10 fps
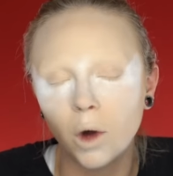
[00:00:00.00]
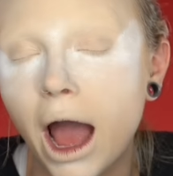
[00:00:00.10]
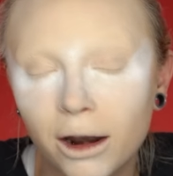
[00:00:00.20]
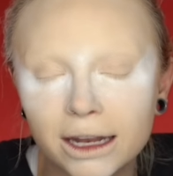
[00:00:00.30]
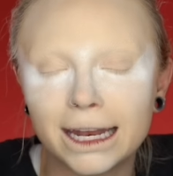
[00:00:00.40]

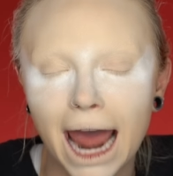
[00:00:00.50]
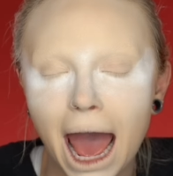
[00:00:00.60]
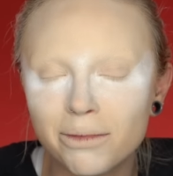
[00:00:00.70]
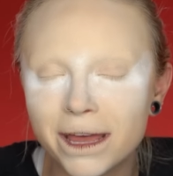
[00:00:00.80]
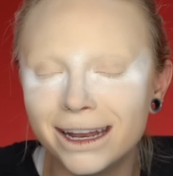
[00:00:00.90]
How did it
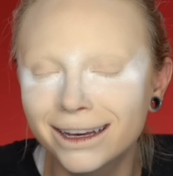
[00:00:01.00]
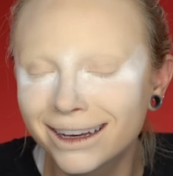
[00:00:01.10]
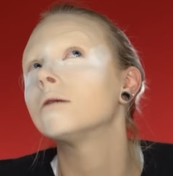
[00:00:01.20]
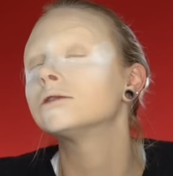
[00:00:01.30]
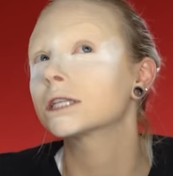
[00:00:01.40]

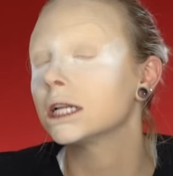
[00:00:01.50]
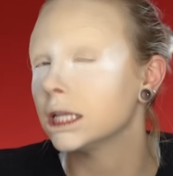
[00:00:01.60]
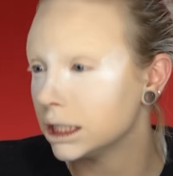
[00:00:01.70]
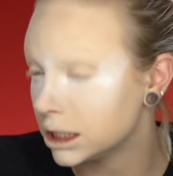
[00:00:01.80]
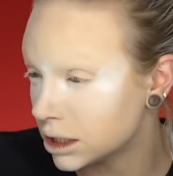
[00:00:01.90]
happen? I'm just gonna
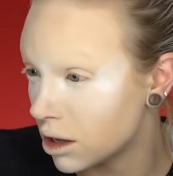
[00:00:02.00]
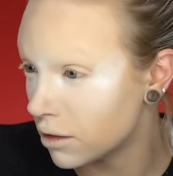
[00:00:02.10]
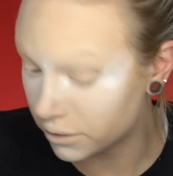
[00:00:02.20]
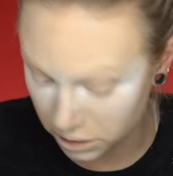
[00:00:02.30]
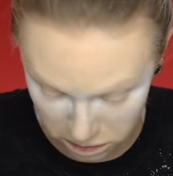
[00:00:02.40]
let it
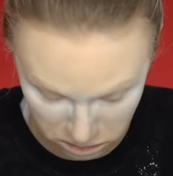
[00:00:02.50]
dissolve.